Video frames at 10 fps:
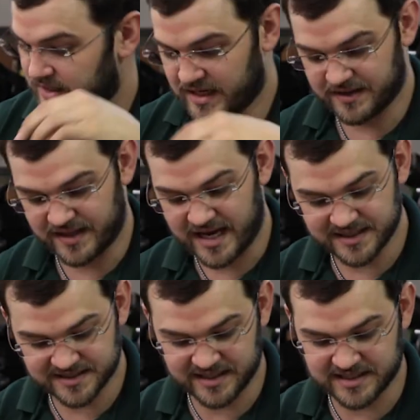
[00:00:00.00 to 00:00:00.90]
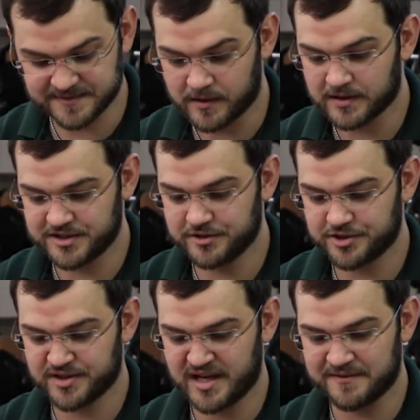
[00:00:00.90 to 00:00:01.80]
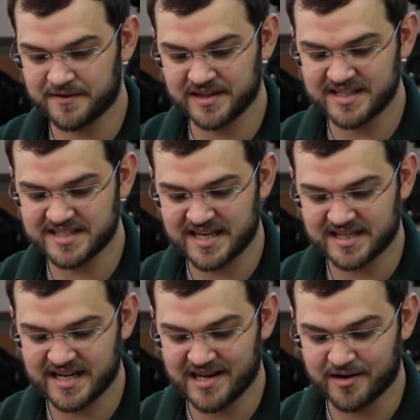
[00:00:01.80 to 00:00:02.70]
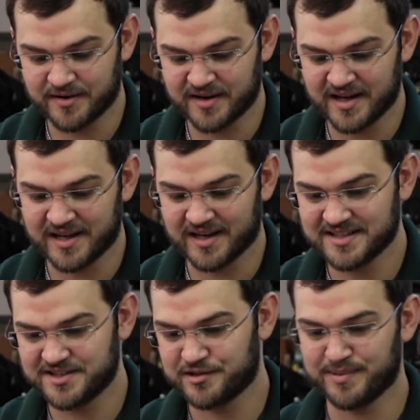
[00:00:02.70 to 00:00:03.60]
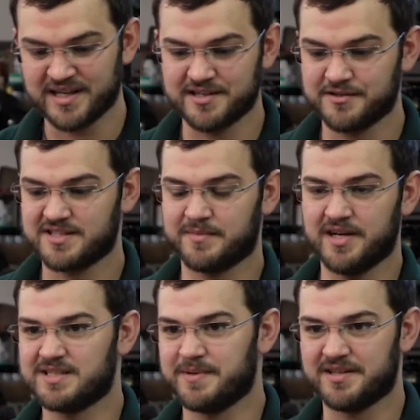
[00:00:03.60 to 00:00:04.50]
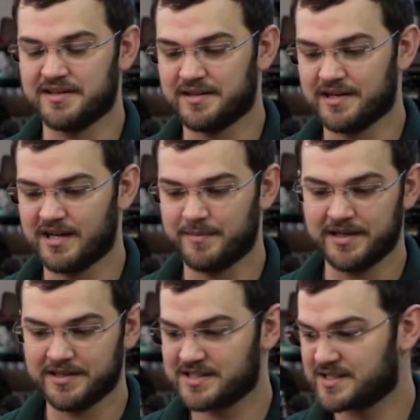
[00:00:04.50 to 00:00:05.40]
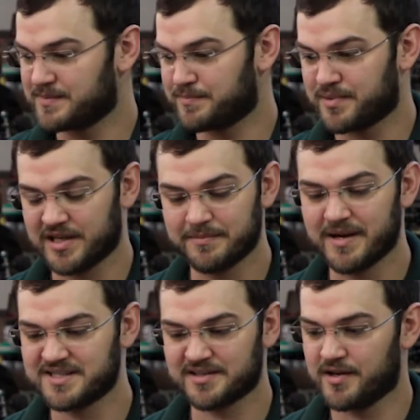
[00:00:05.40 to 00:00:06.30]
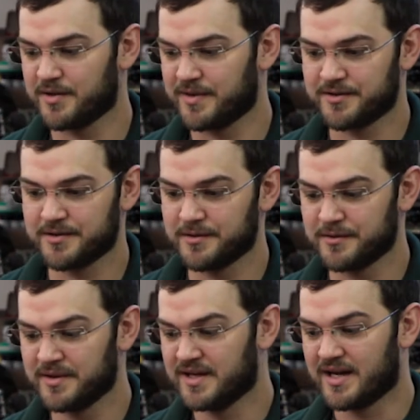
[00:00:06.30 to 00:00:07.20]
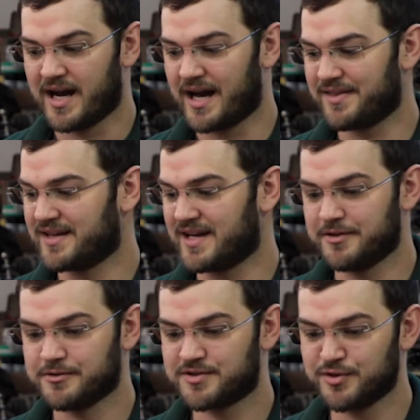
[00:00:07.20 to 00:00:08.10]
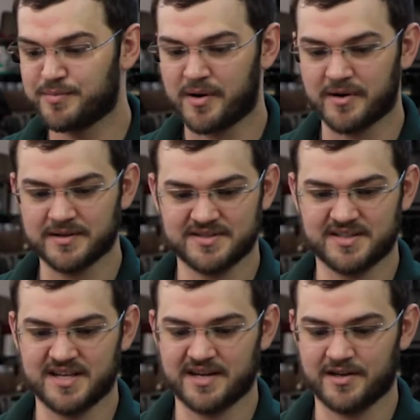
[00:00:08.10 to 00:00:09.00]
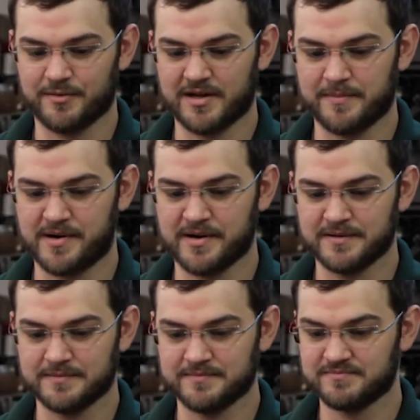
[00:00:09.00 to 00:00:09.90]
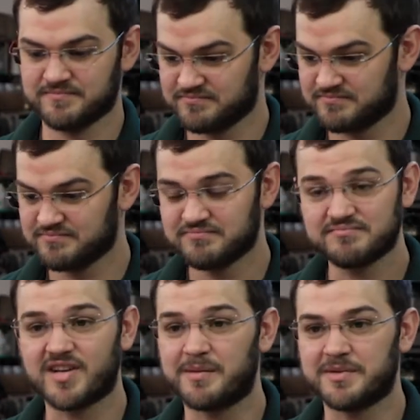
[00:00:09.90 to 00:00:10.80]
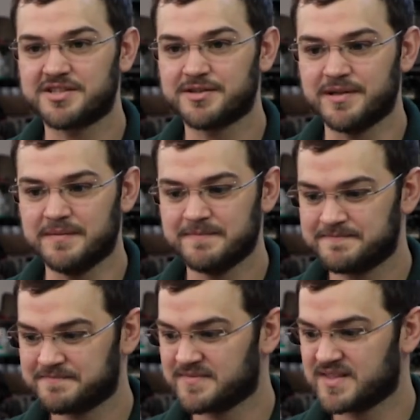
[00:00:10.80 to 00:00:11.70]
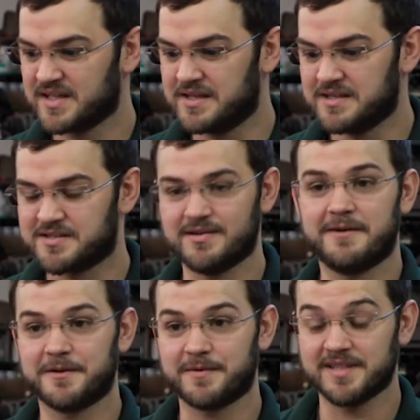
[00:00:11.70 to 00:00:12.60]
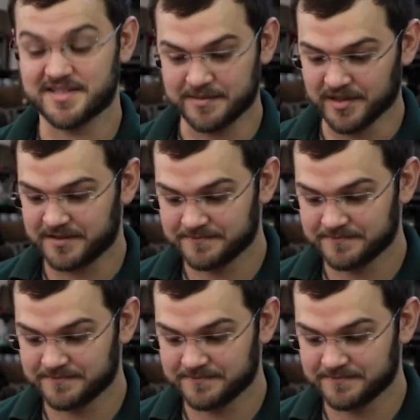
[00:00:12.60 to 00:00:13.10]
And that is as far as you should ever need to take it down unless you're planning to do some gunsmithing in the gun. I mean, it's pretty basic all the way through. I think I used 2 parts to take it all the way apart. Not much to it. So now for the reassembly.